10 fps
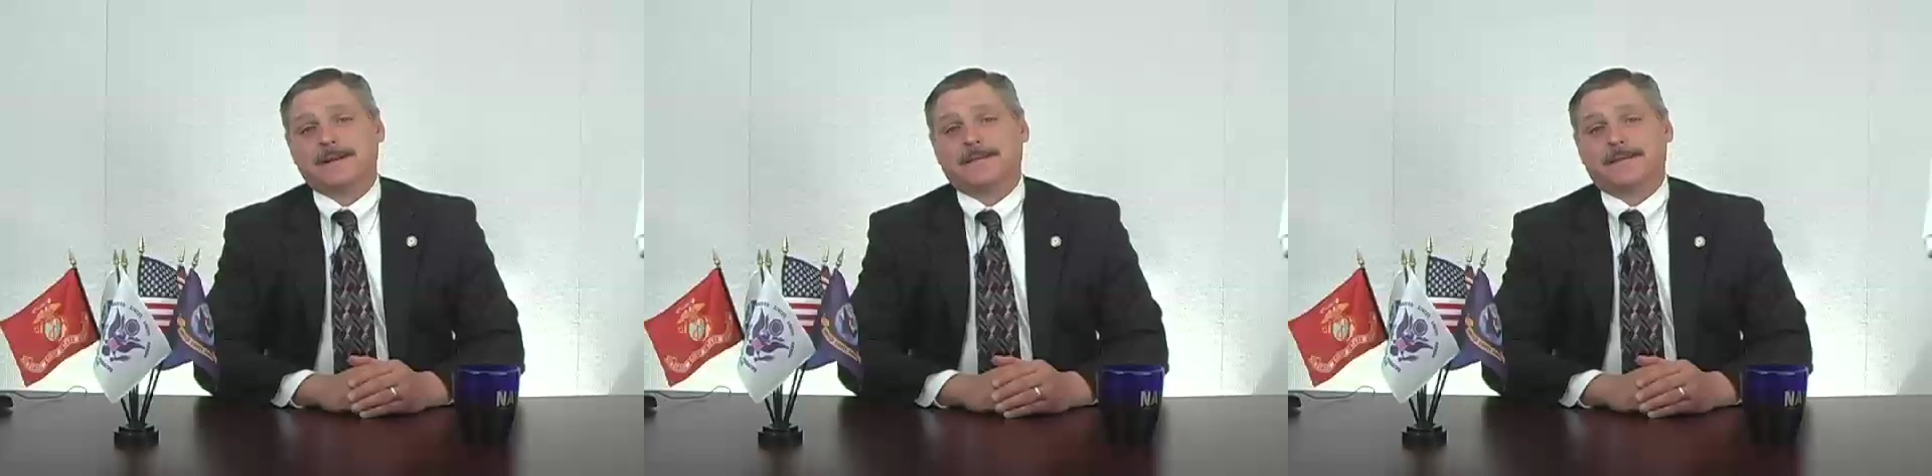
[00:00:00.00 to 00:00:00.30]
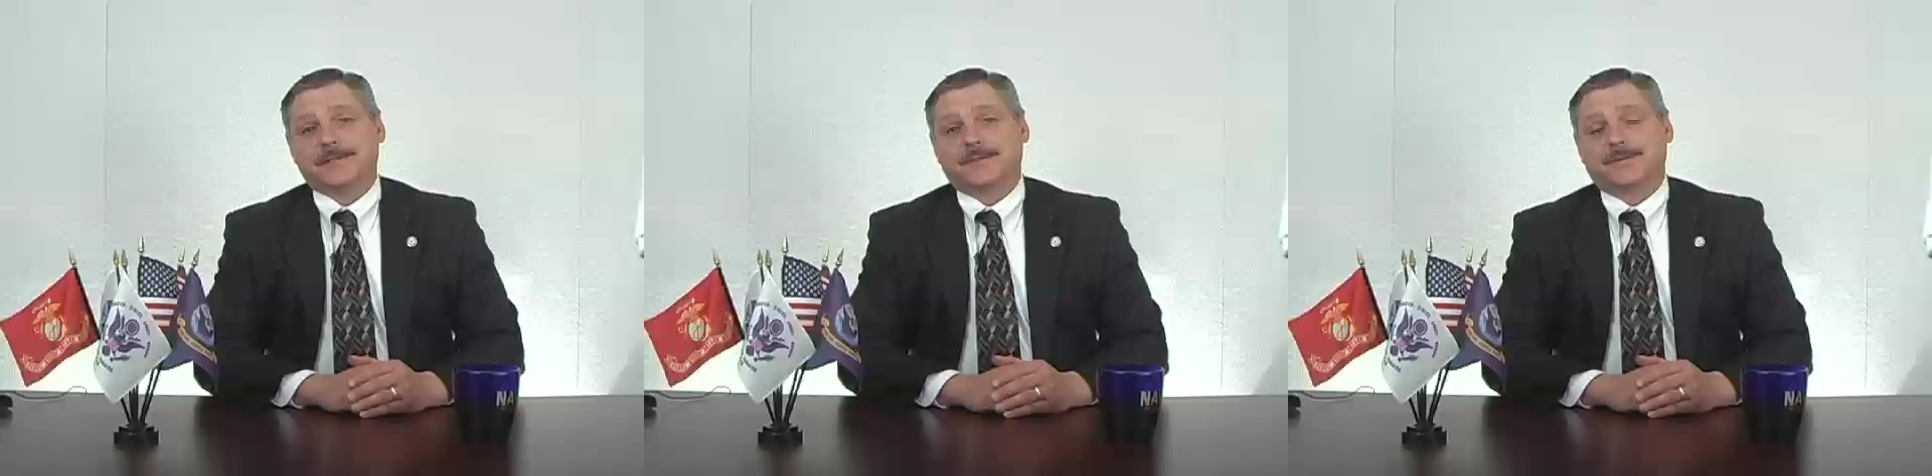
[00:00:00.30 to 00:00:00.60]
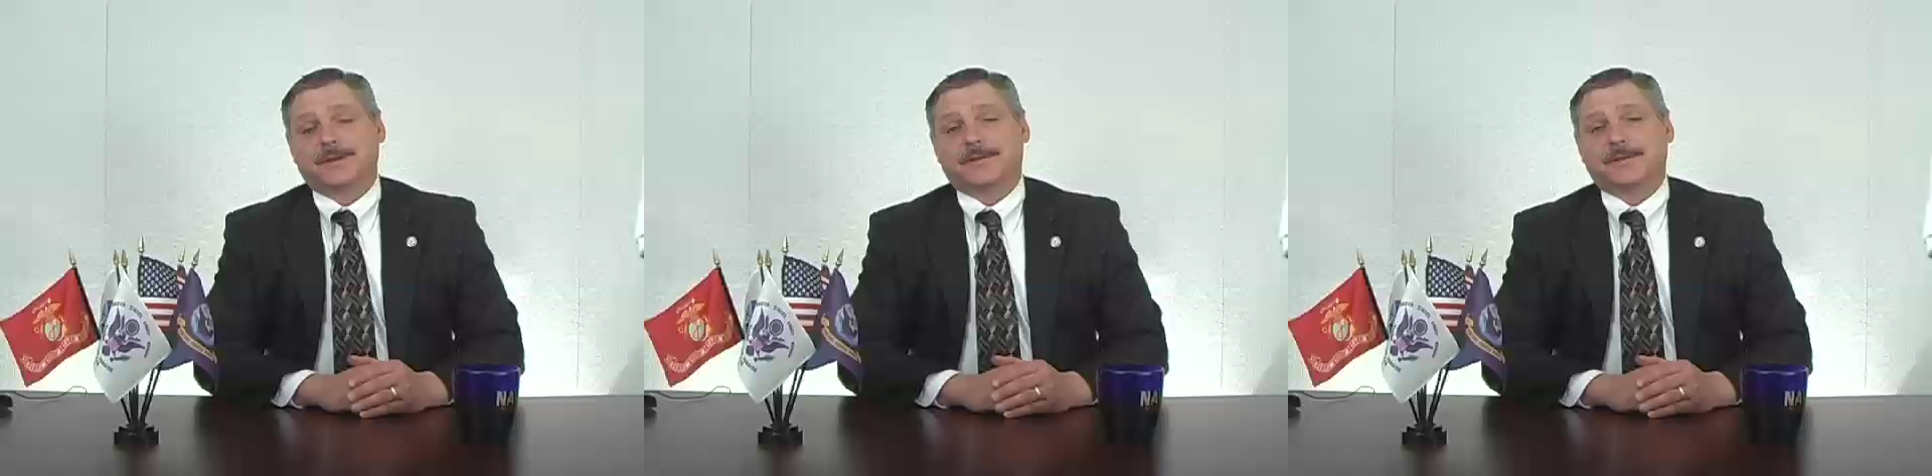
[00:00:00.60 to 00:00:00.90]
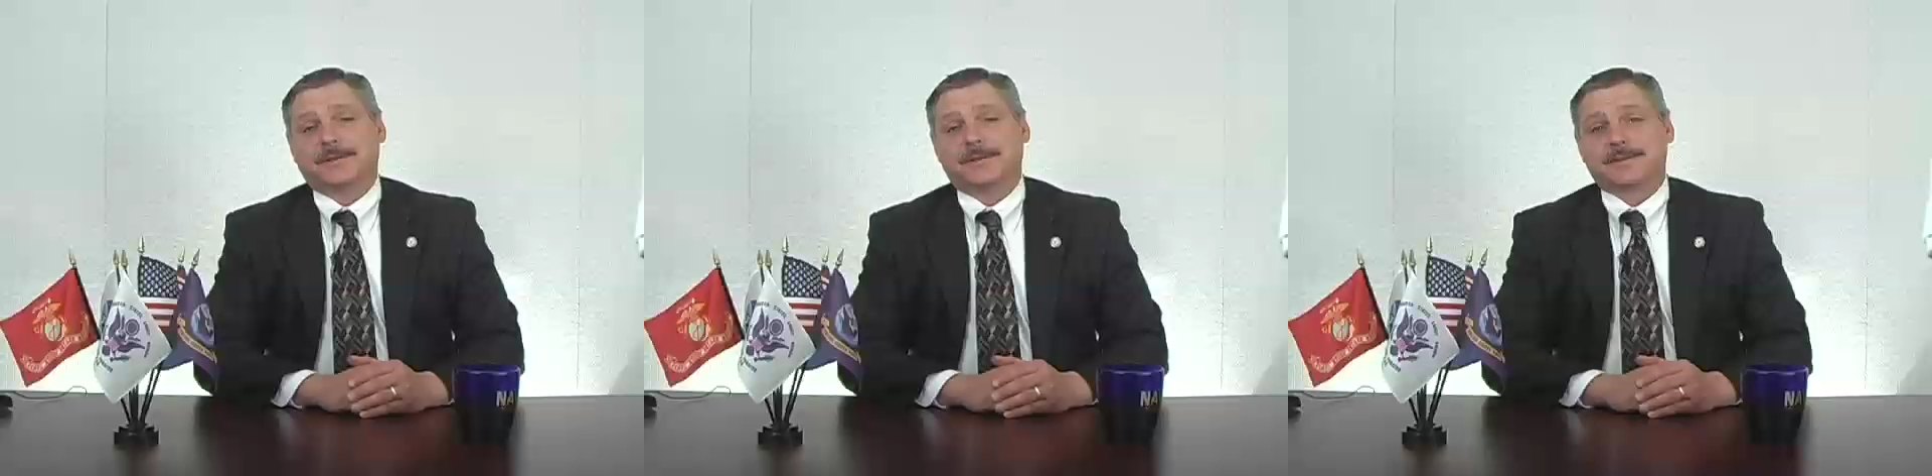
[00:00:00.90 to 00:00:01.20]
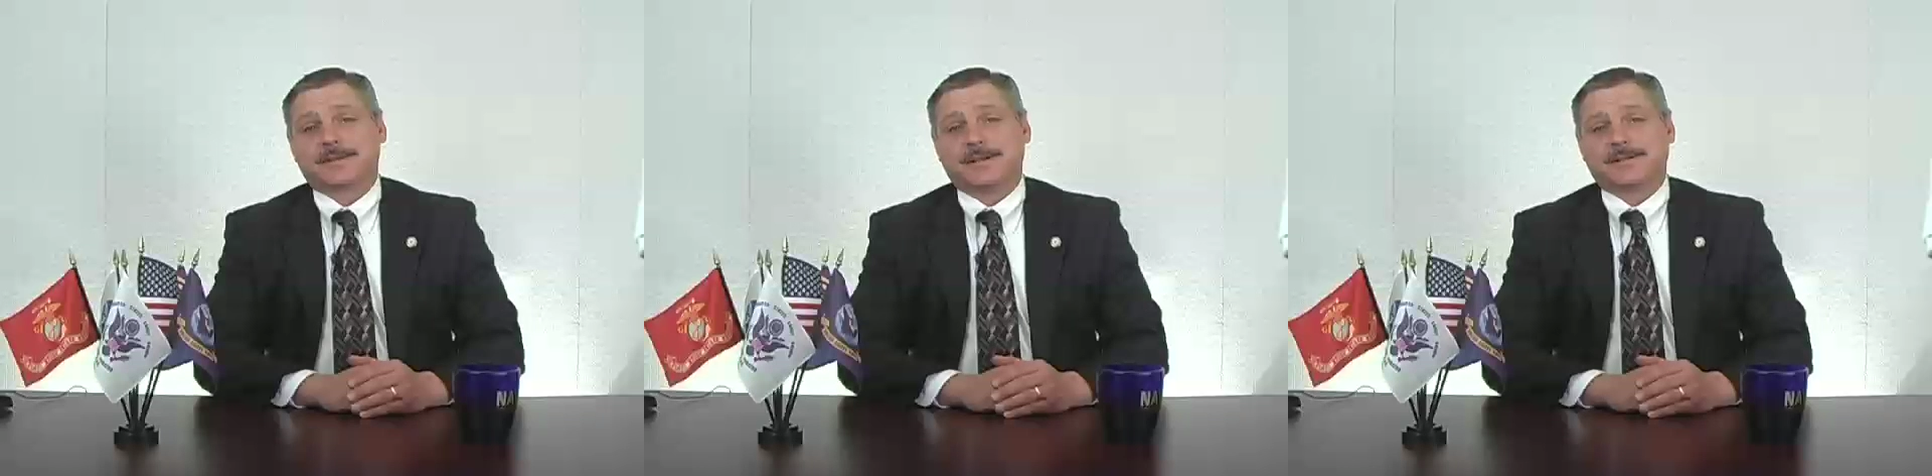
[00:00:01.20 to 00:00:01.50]
and visit with
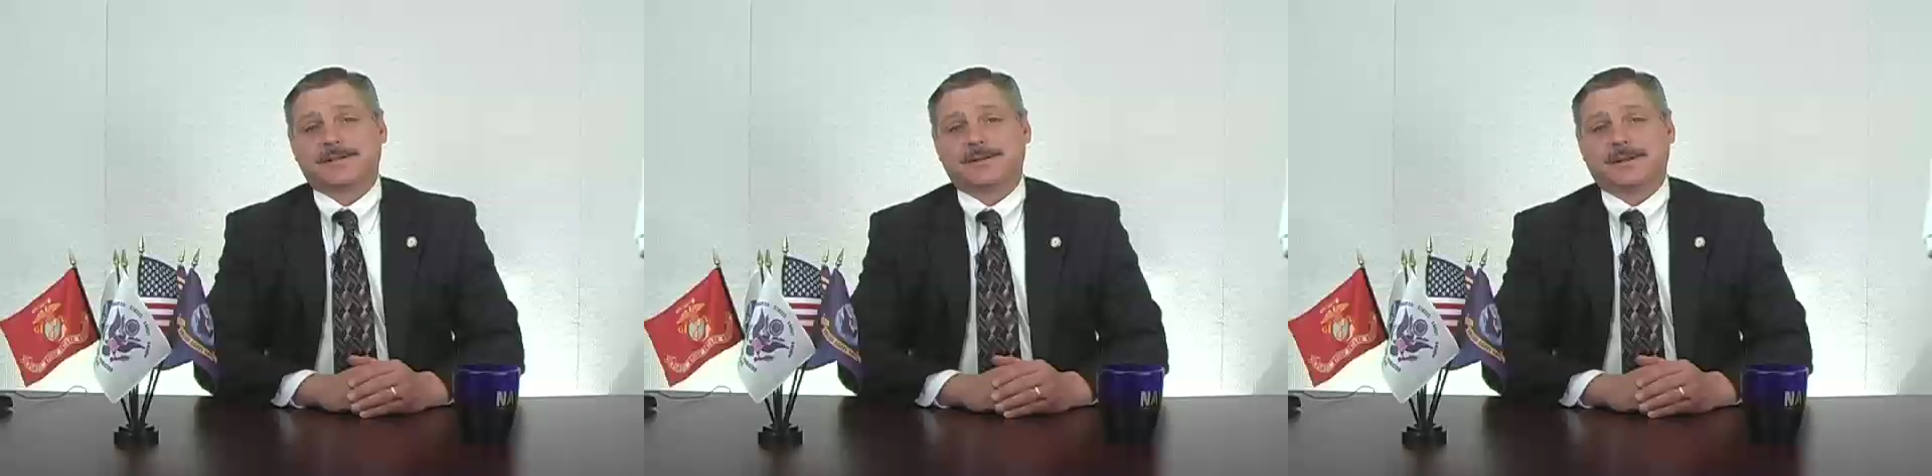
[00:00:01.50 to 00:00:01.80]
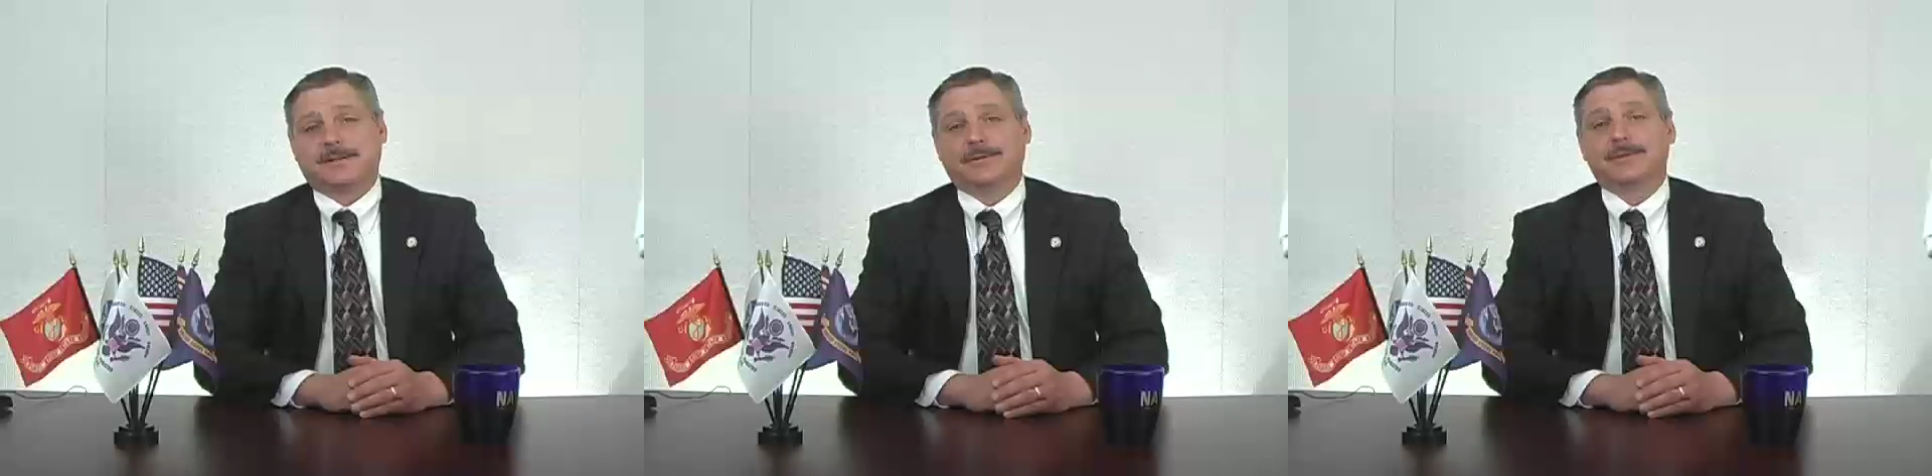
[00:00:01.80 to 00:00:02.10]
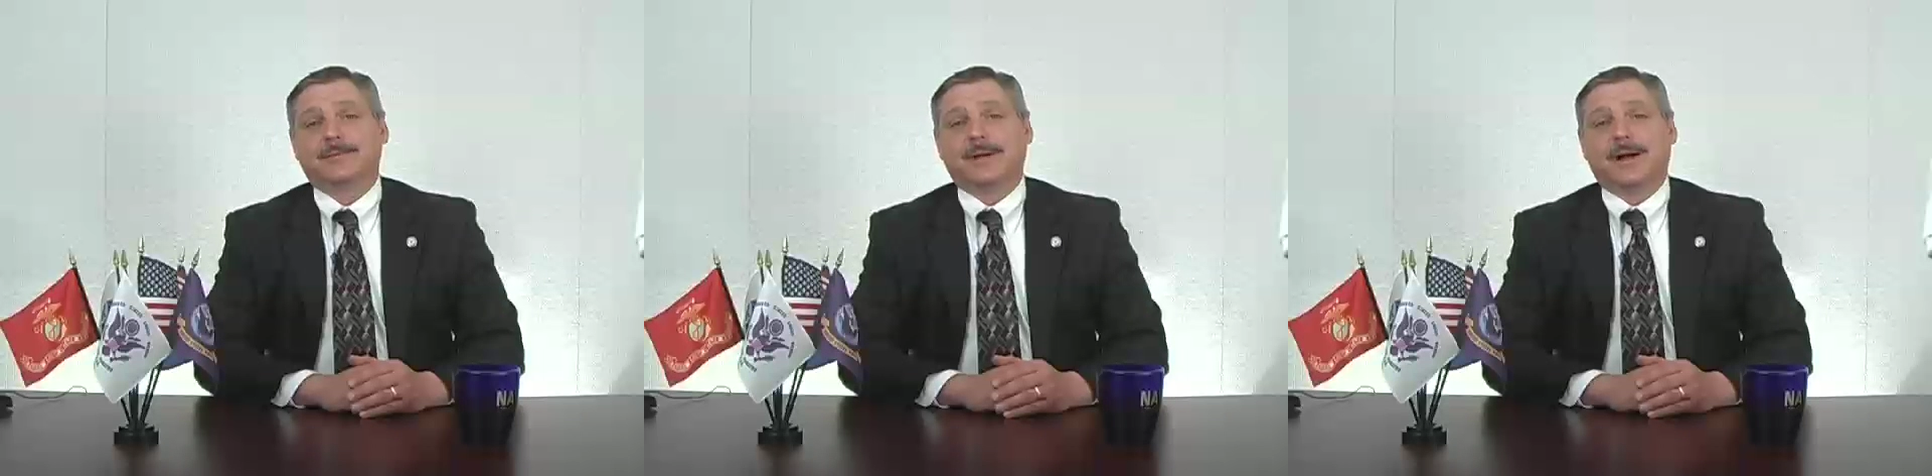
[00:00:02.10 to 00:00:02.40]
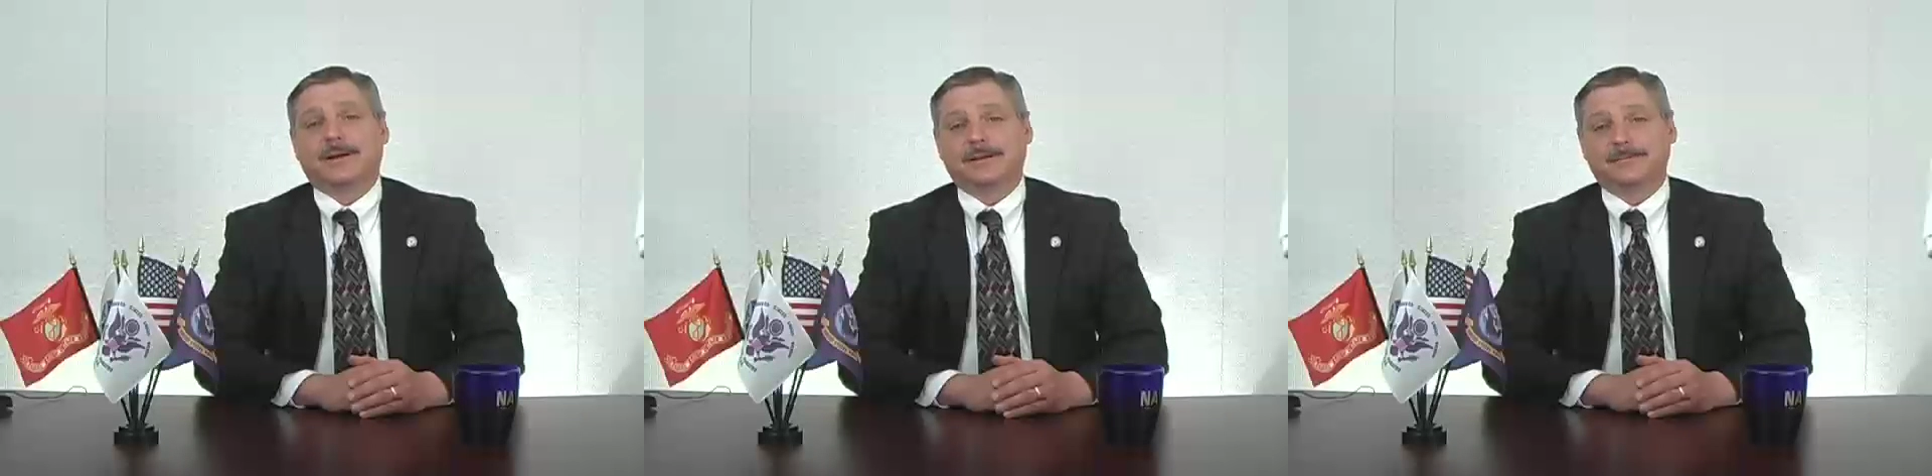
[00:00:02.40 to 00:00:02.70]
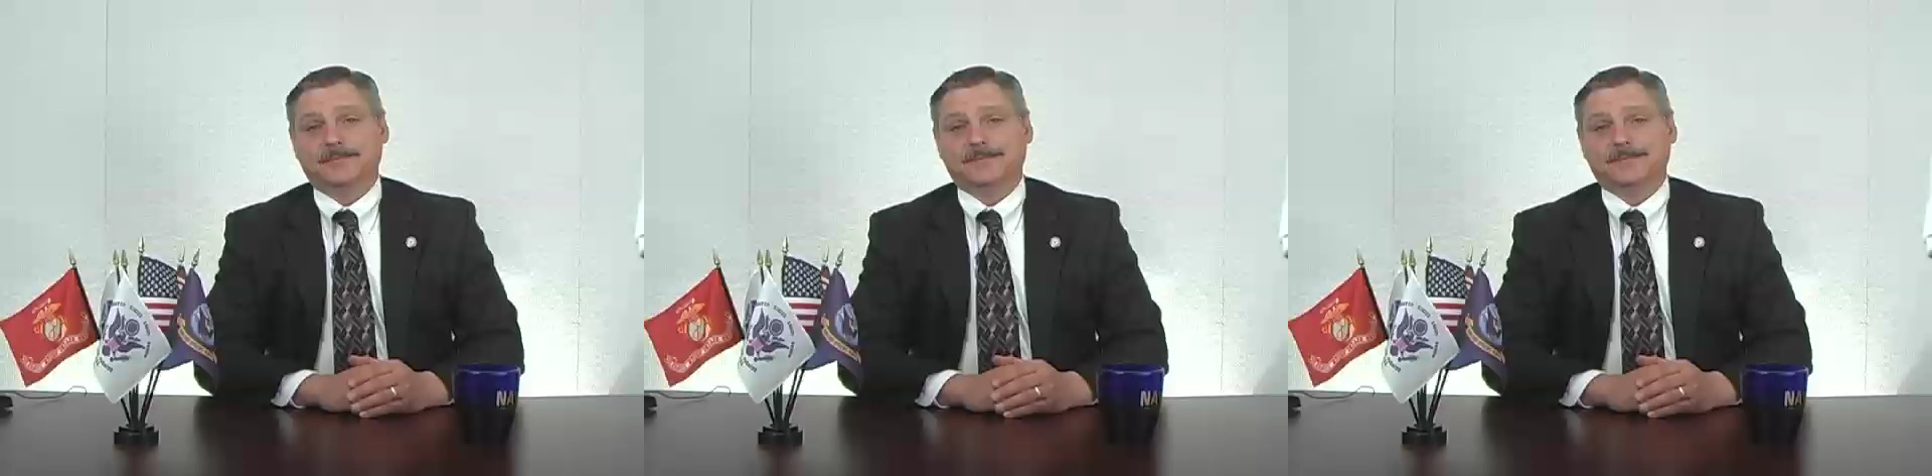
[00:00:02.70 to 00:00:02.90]
State's Attorney Louis Bianchi.